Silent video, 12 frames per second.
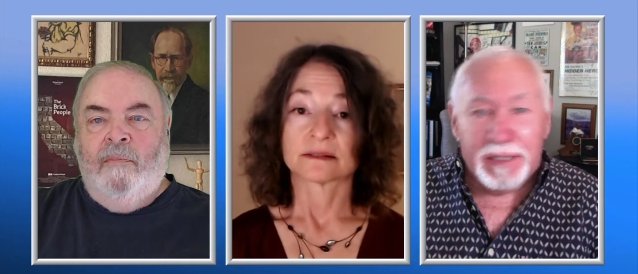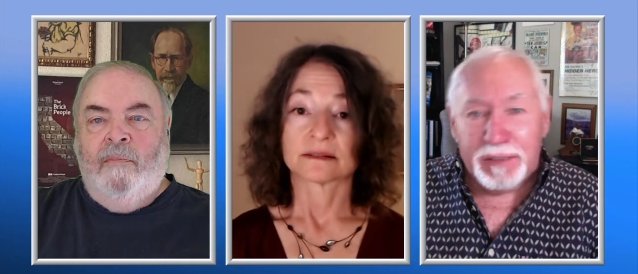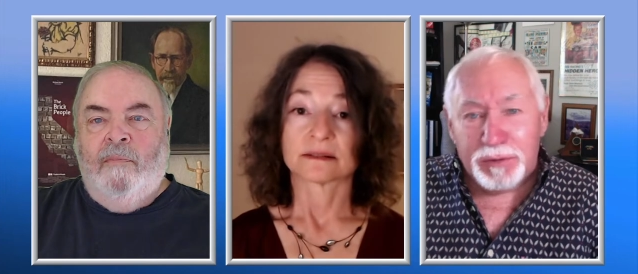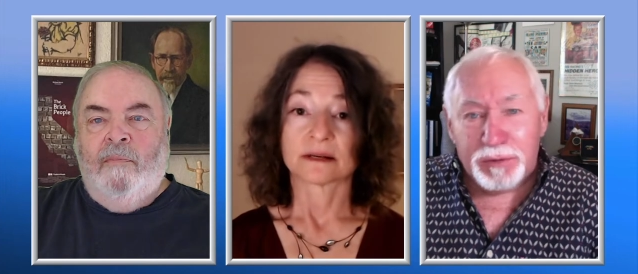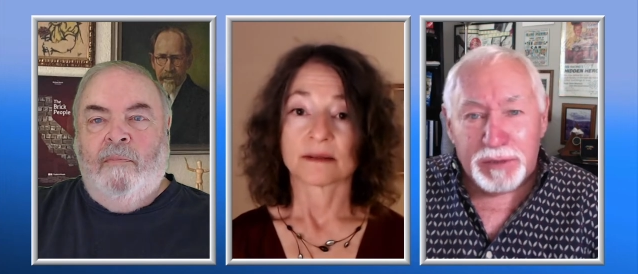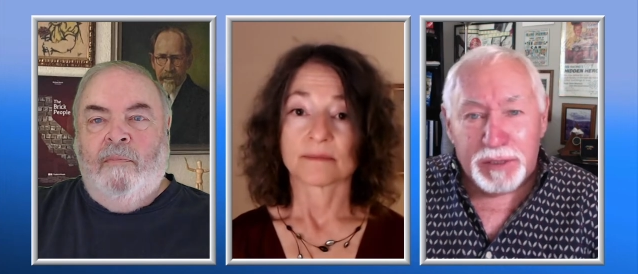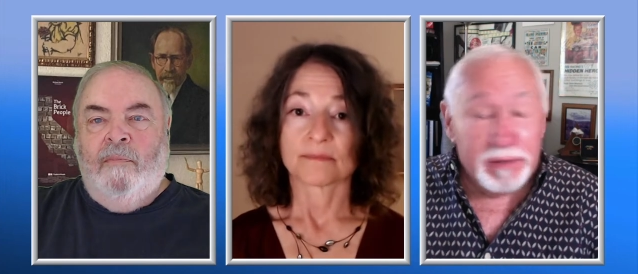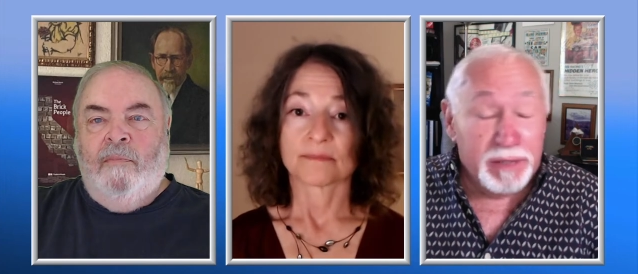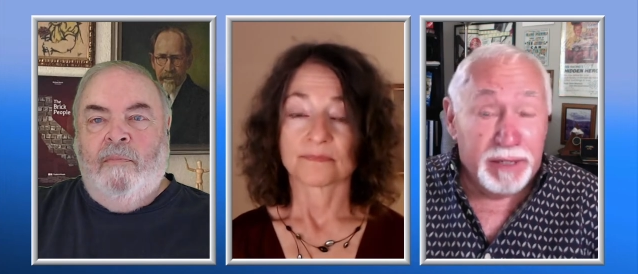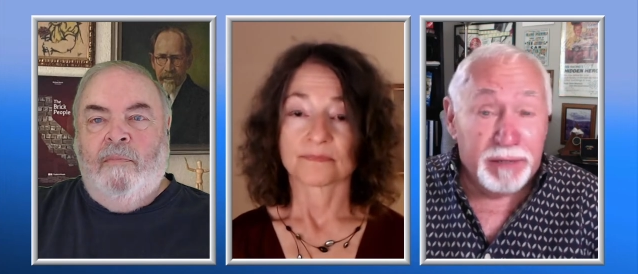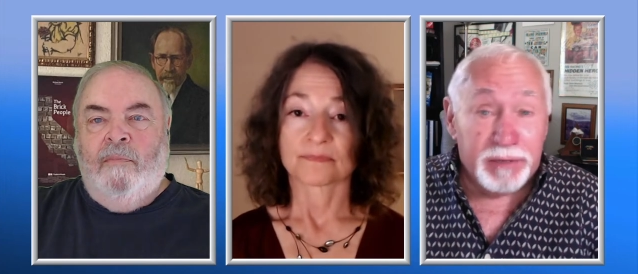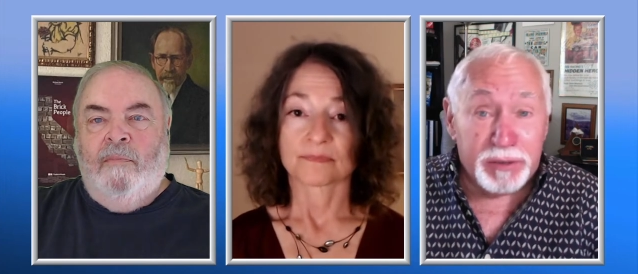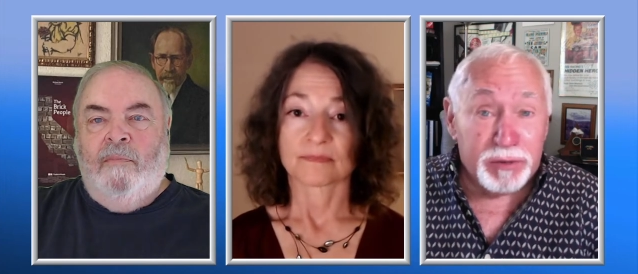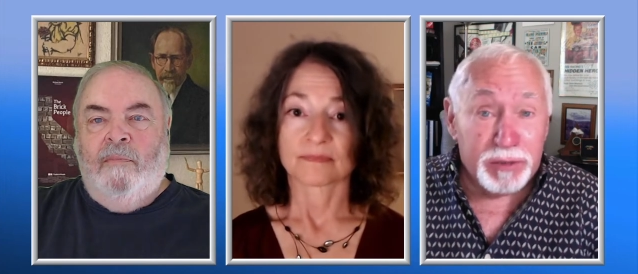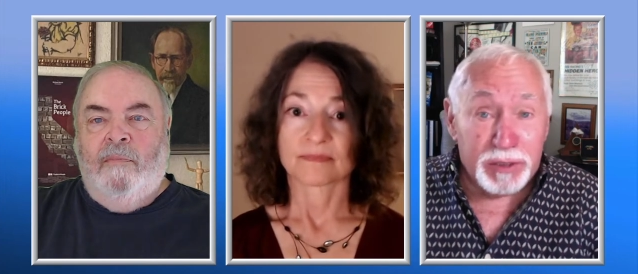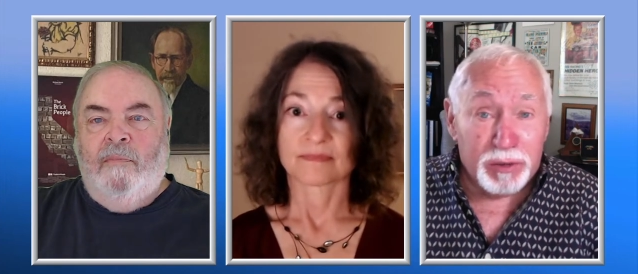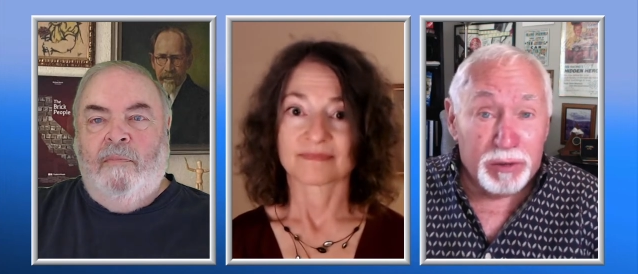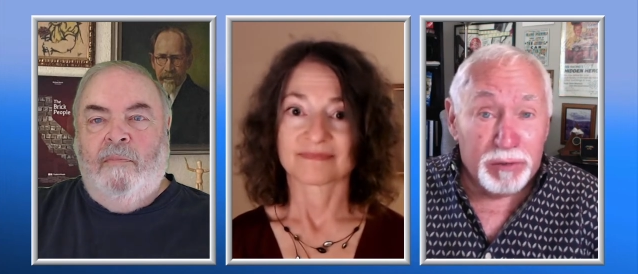Speaker 1: as you said, airing
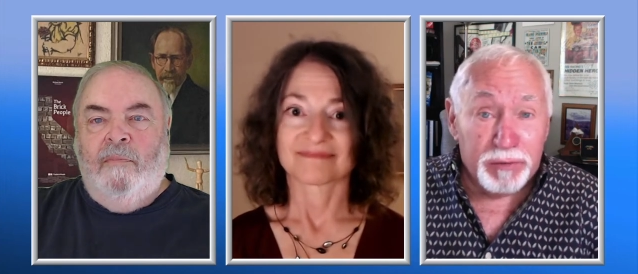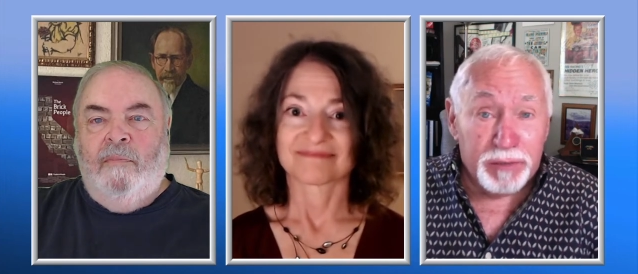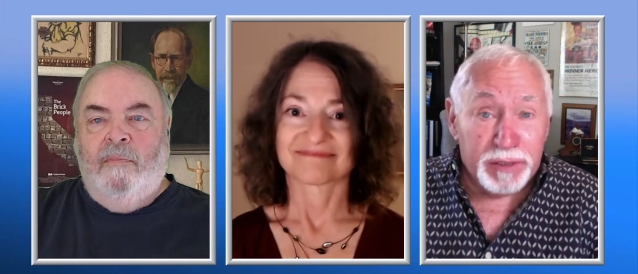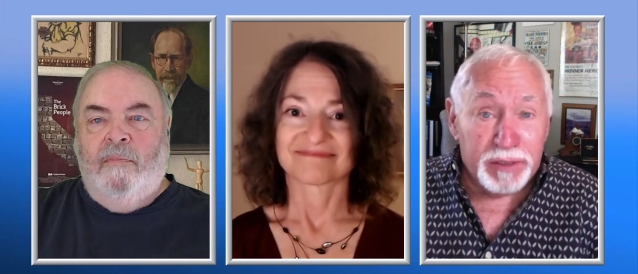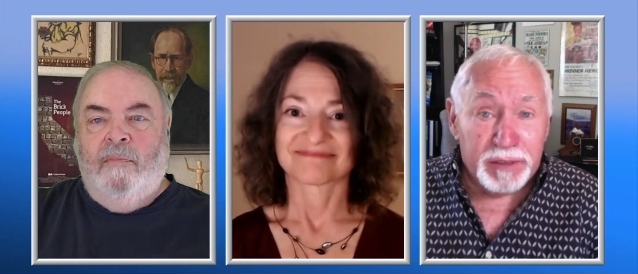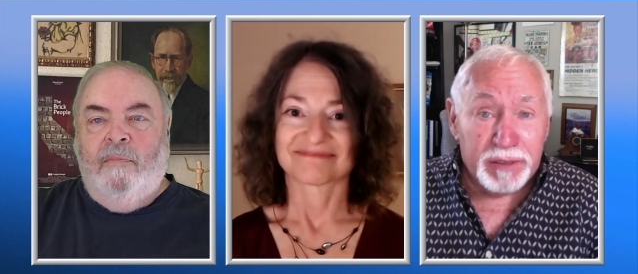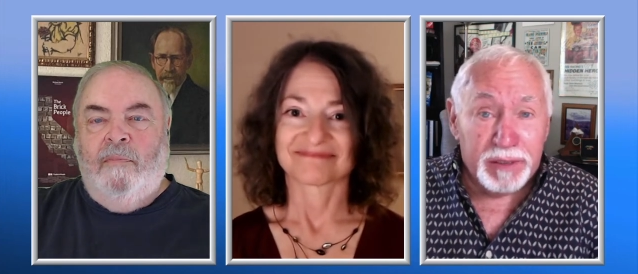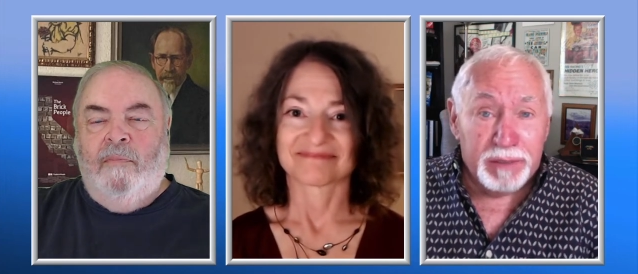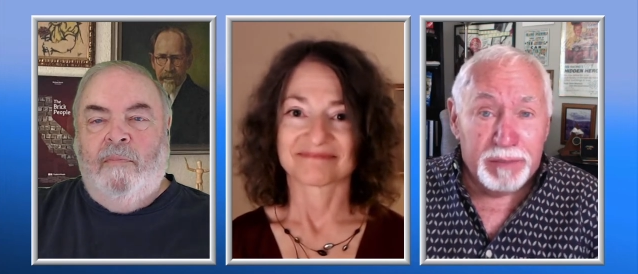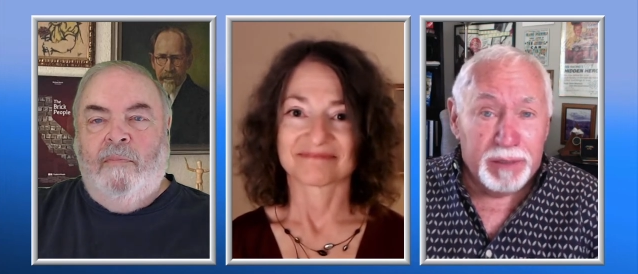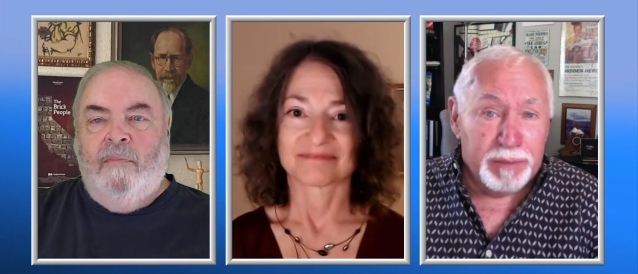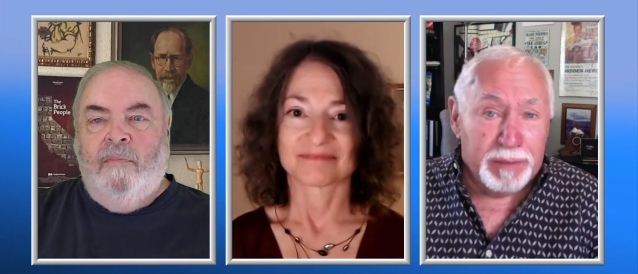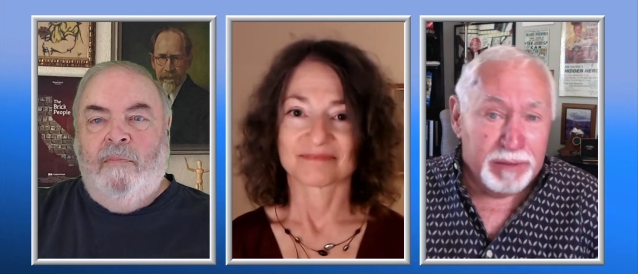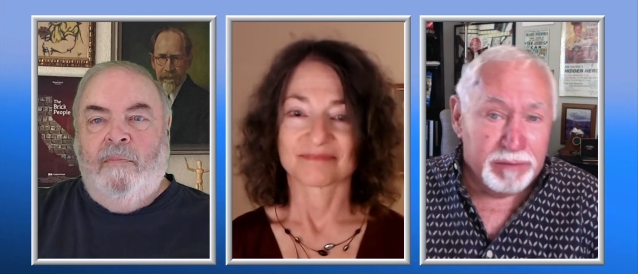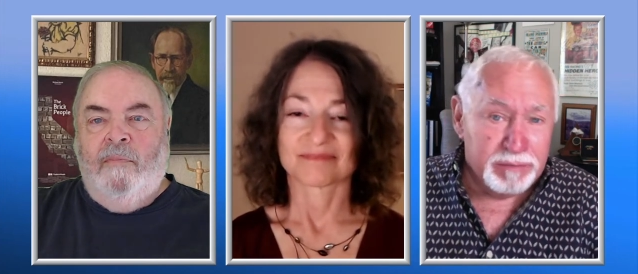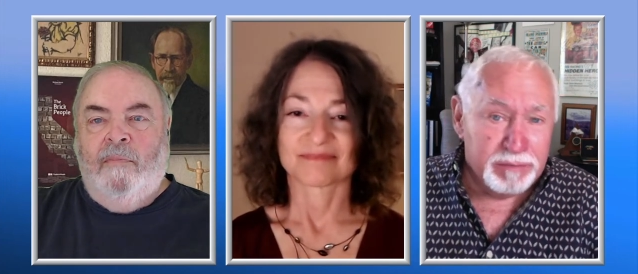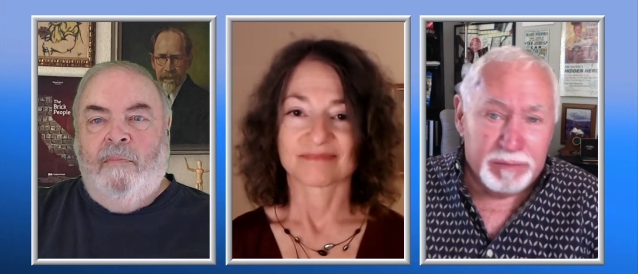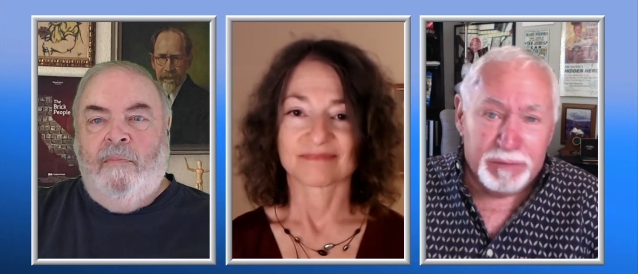dirty laundry
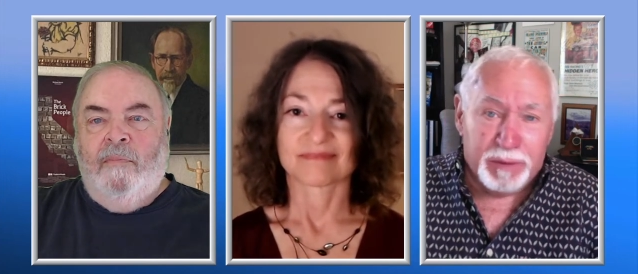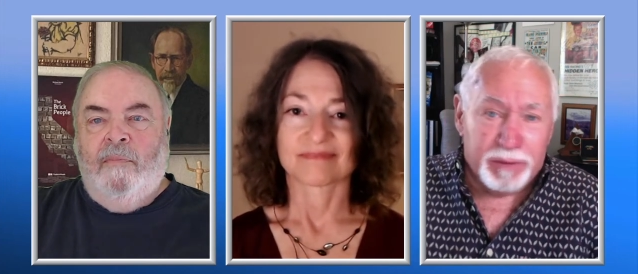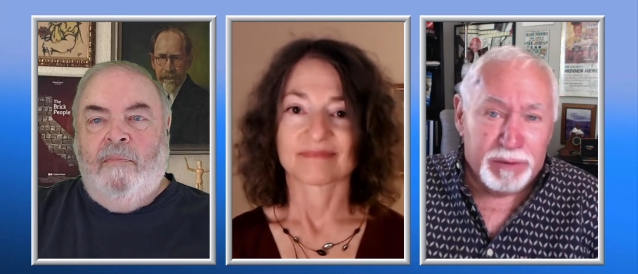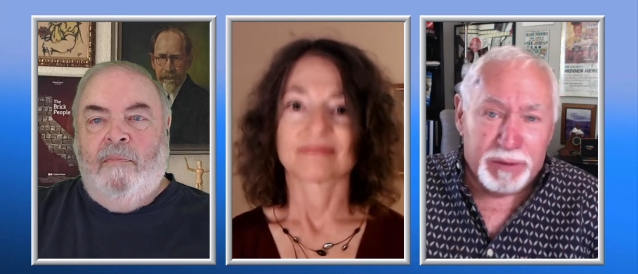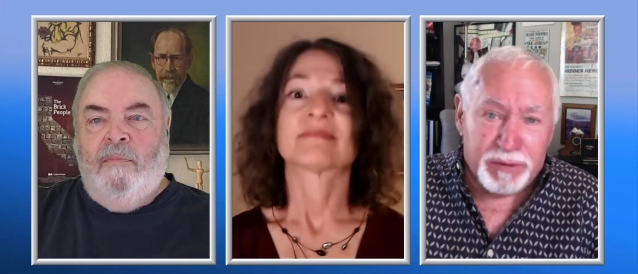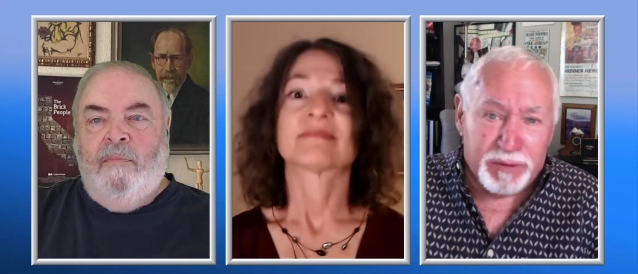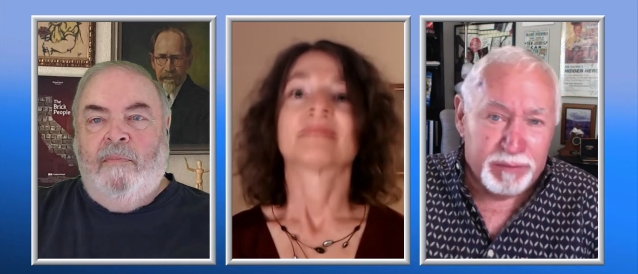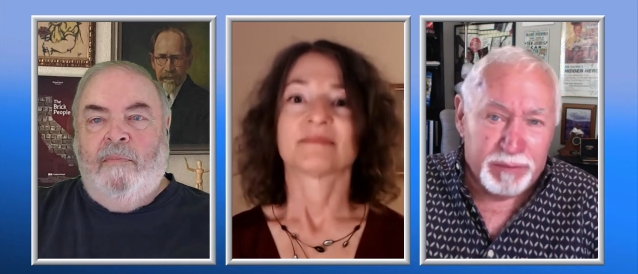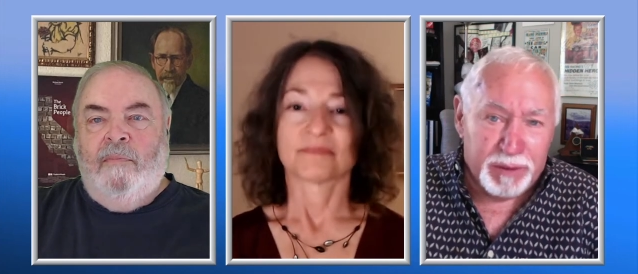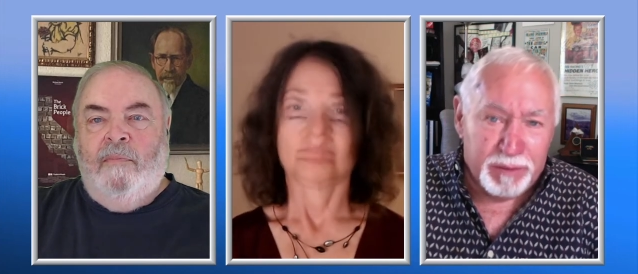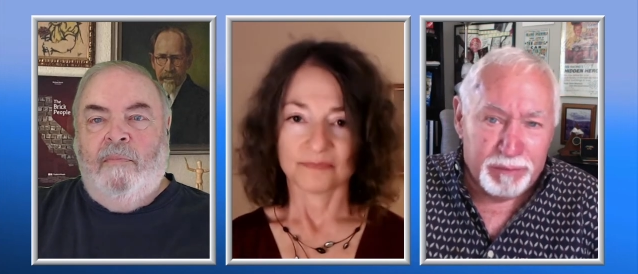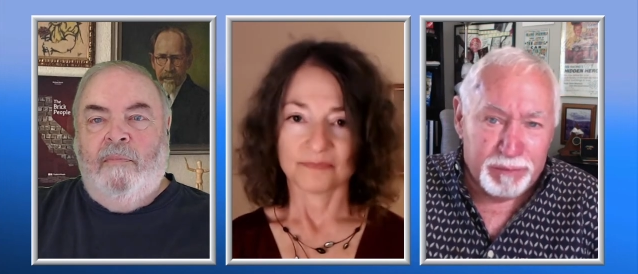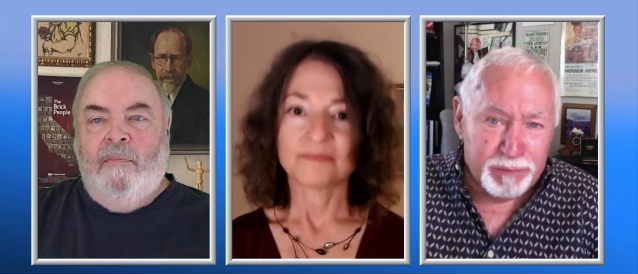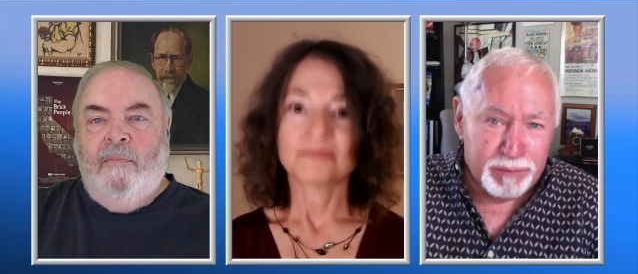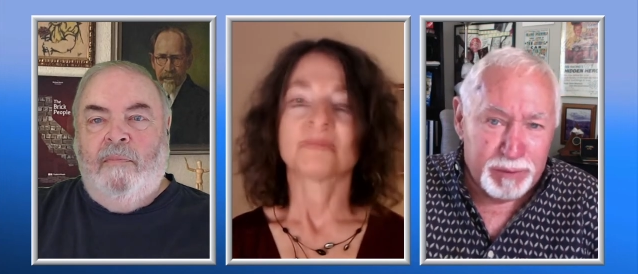about whether it's a, a